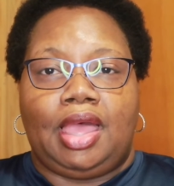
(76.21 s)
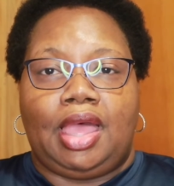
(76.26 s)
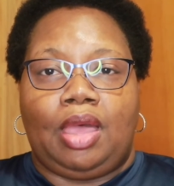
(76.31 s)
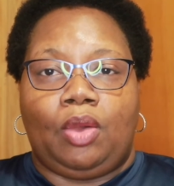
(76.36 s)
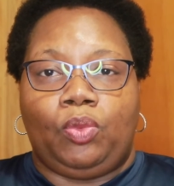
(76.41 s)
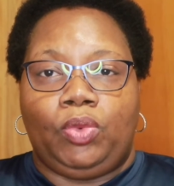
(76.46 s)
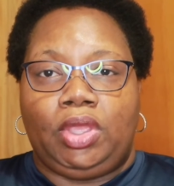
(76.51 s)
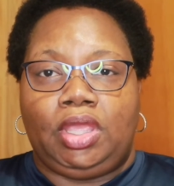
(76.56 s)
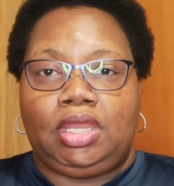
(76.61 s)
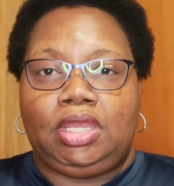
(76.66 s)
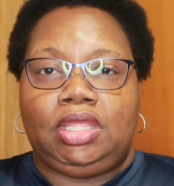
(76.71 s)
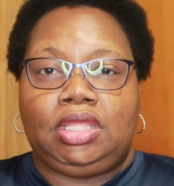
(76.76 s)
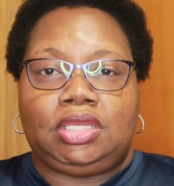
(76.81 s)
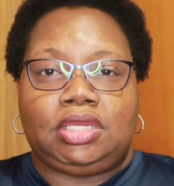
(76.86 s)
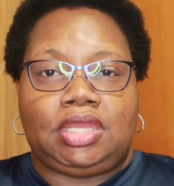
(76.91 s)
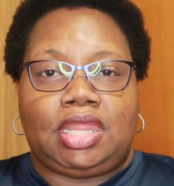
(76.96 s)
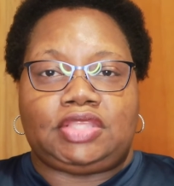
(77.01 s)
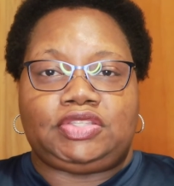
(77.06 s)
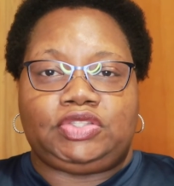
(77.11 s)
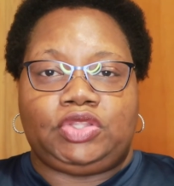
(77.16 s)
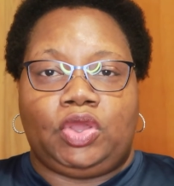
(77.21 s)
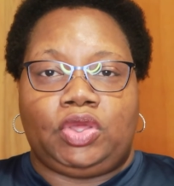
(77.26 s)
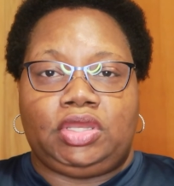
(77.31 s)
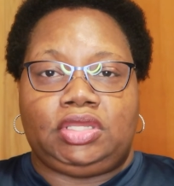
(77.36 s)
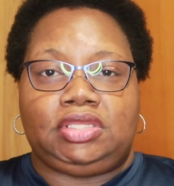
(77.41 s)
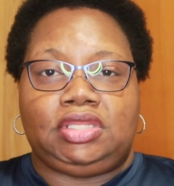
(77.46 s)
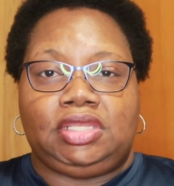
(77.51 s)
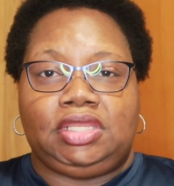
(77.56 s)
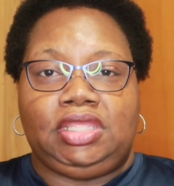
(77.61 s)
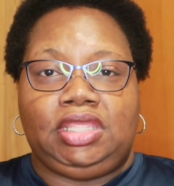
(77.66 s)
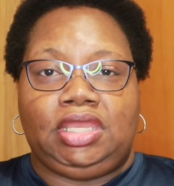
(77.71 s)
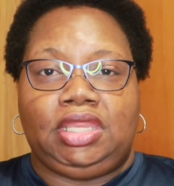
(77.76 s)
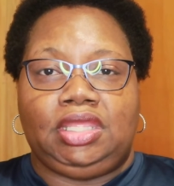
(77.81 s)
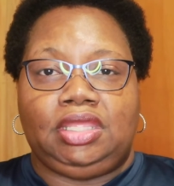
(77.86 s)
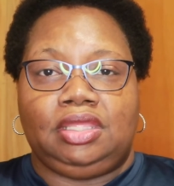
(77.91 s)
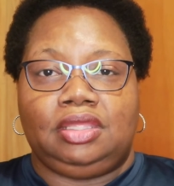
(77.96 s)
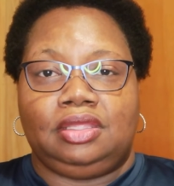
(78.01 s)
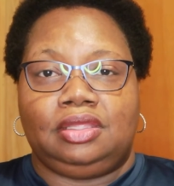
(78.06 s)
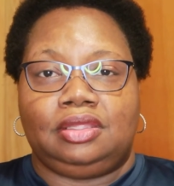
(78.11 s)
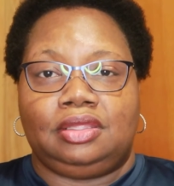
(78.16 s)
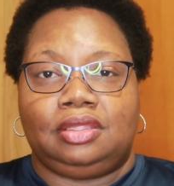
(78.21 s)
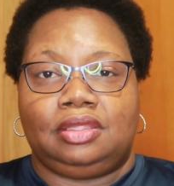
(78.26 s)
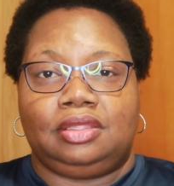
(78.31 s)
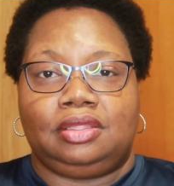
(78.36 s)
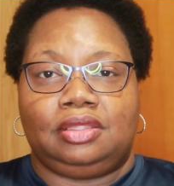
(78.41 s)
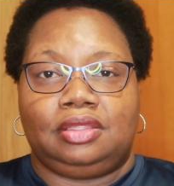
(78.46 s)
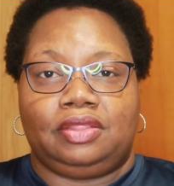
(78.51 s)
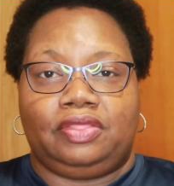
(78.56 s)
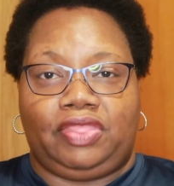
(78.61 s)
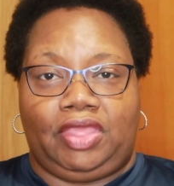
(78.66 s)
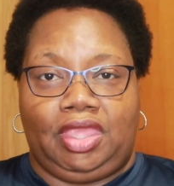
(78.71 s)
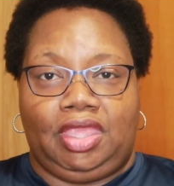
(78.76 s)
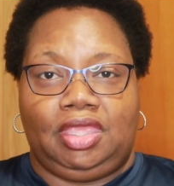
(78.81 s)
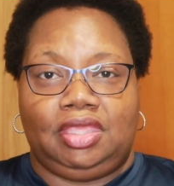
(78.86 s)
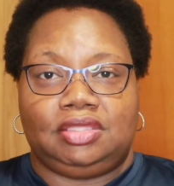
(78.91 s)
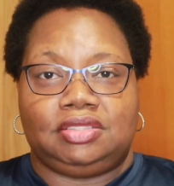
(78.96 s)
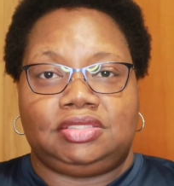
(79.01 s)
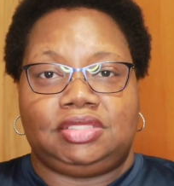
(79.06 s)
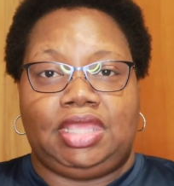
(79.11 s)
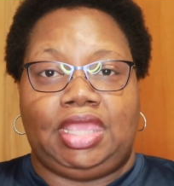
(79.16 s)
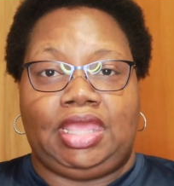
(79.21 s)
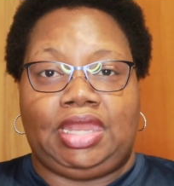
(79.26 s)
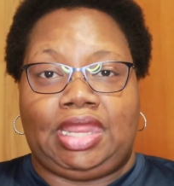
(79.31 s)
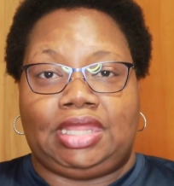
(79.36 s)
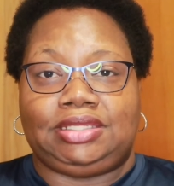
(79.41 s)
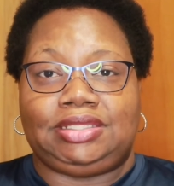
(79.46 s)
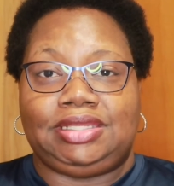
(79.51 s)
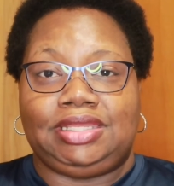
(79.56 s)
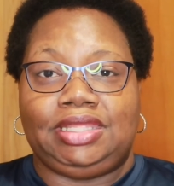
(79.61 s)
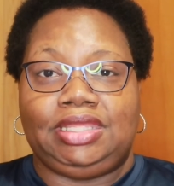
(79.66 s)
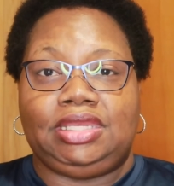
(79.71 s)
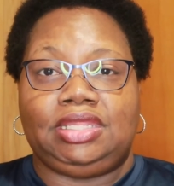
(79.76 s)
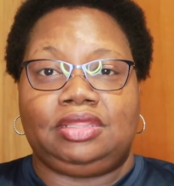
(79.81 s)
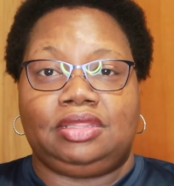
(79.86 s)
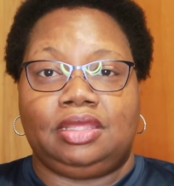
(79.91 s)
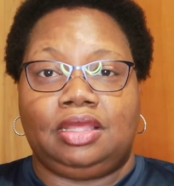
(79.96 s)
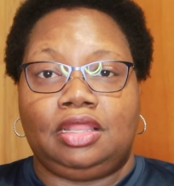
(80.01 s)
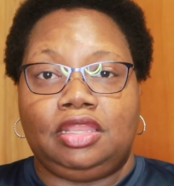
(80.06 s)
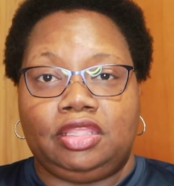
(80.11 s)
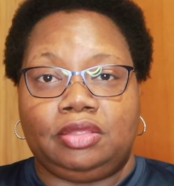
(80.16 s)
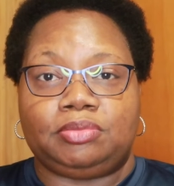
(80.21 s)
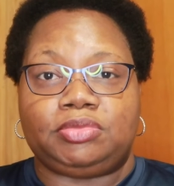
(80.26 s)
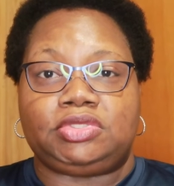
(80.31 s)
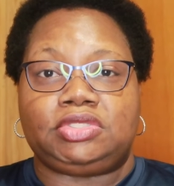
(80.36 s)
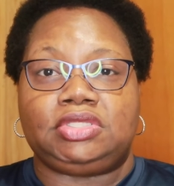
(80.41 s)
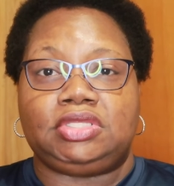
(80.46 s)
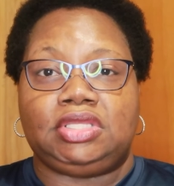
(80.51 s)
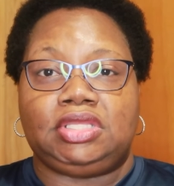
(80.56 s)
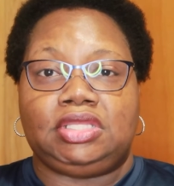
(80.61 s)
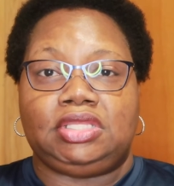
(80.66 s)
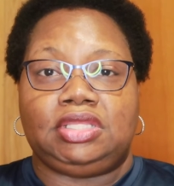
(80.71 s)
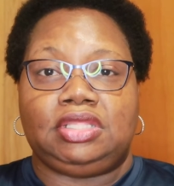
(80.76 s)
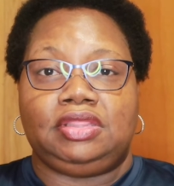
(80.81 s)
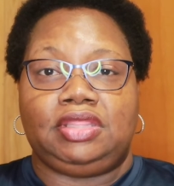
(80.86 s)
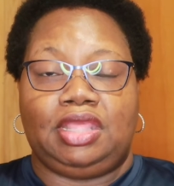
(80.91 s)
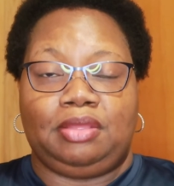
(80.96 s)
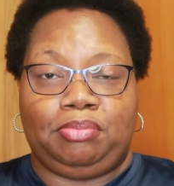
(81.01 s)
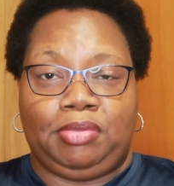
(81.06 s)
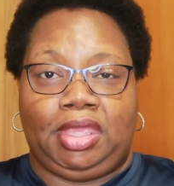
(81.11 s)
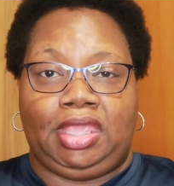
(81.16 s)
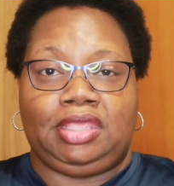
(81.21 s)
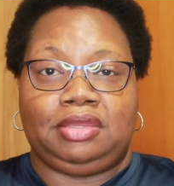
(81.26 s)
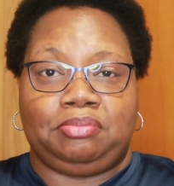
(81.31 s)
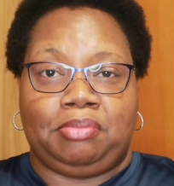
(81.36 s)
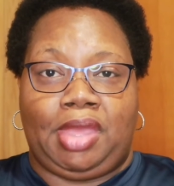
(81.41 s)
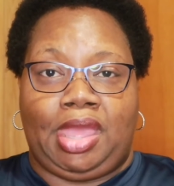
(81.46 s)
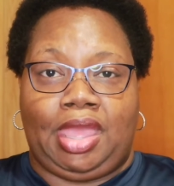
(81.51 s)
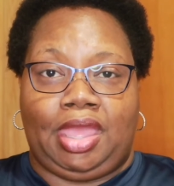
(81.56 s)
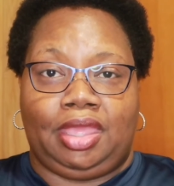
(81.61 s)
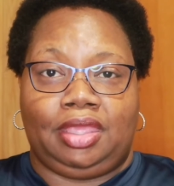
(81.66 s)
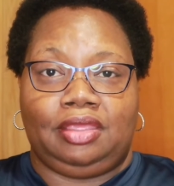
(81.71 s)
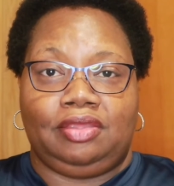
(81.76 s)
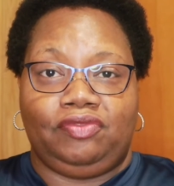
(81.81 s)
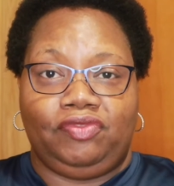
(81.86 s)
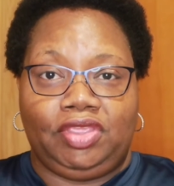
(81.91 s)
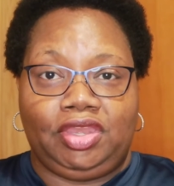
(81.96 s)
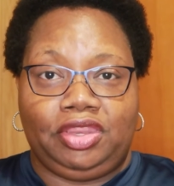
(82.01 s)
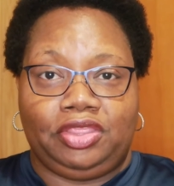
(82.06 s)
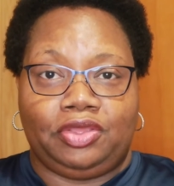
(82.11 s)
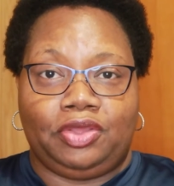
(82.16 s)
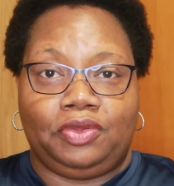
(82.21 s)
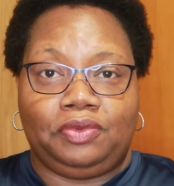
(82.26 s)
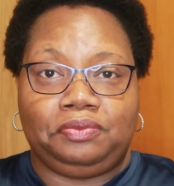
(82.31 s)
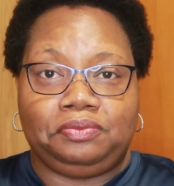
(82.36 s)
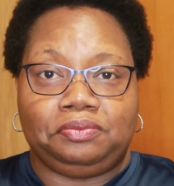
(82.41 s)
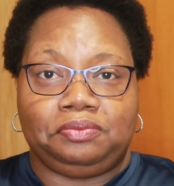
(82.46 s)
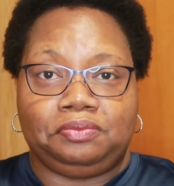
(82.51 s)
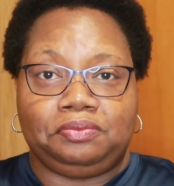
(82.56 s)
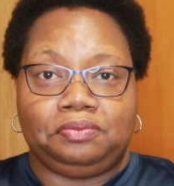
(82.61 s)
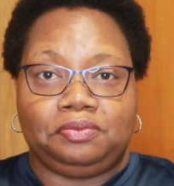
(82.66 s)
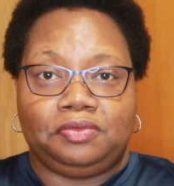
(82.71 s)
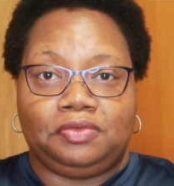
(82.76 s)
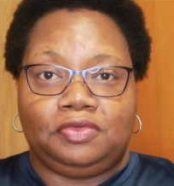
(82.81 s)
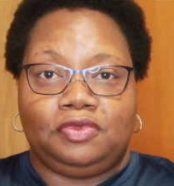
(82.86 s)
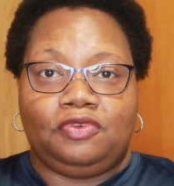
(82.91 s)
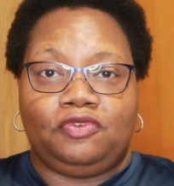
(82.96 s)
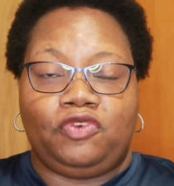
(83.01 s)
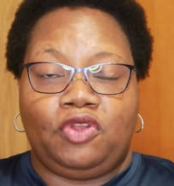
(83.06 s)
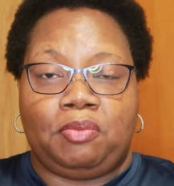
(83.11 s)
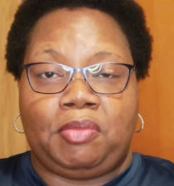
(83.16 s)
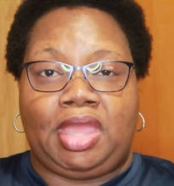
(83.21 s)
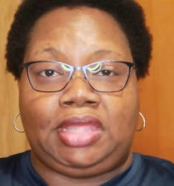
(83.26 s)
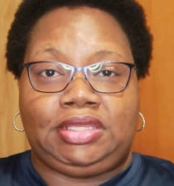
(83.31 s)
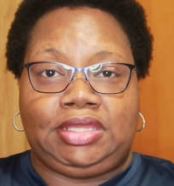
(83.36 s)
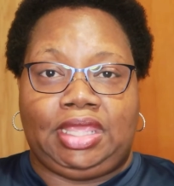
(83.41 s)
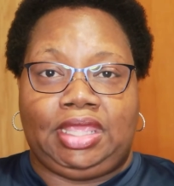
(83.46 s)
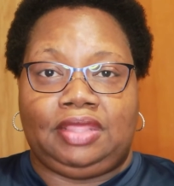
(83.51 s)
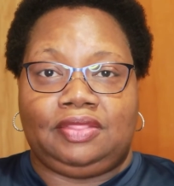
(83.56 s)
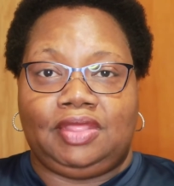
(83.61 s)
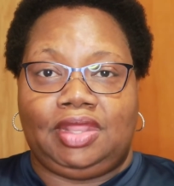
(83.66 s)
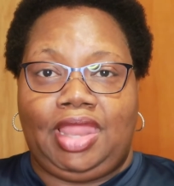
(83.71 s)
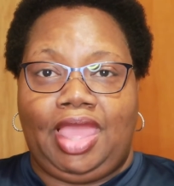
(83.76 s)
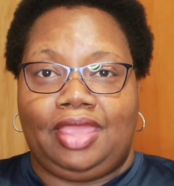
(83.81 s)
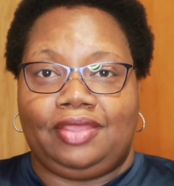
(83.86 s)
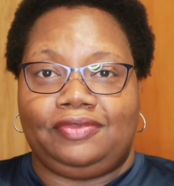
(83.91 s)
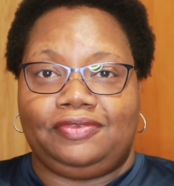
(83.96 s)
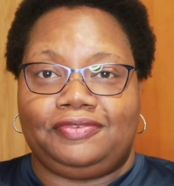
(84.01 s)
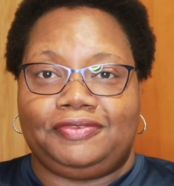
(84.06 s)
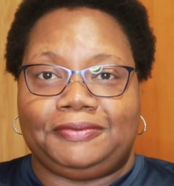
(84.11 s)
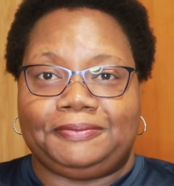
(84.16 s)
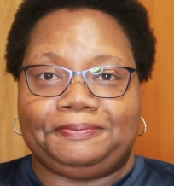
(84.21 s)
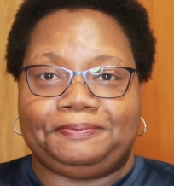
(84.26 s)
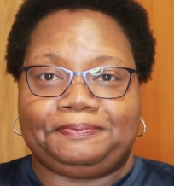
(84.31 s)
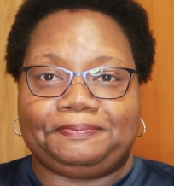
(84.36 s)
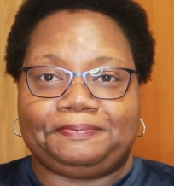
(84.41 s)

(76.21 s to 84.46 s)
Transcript: I went in and I started deleting things. And I deleted the clips that made my video for my day in the life.